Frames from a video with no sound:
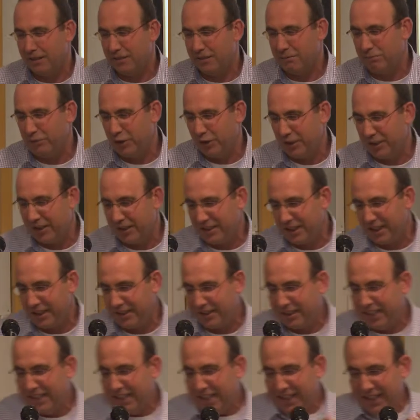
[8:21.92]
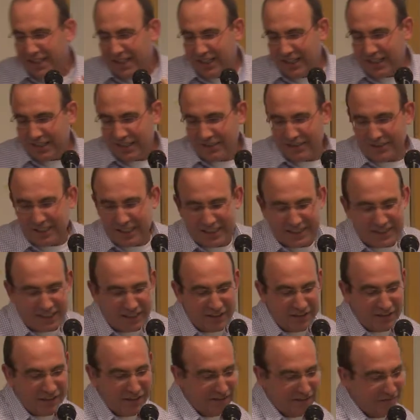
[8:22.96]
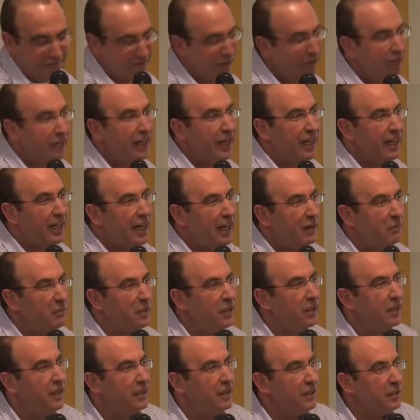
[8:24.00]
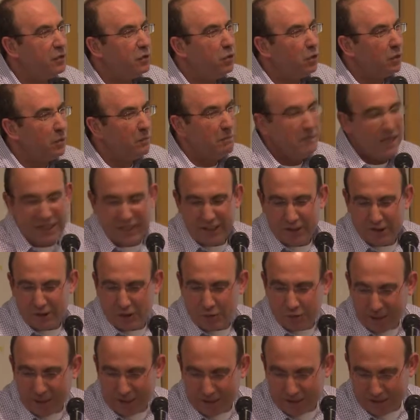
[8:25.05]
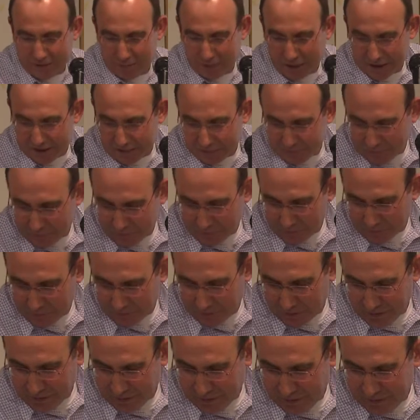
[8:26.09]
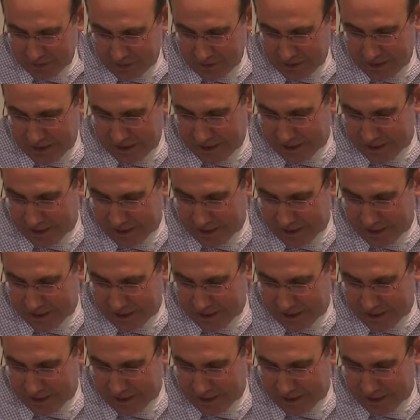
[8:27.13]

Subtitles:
processors, and things are very elaborate and took many years to get it. But in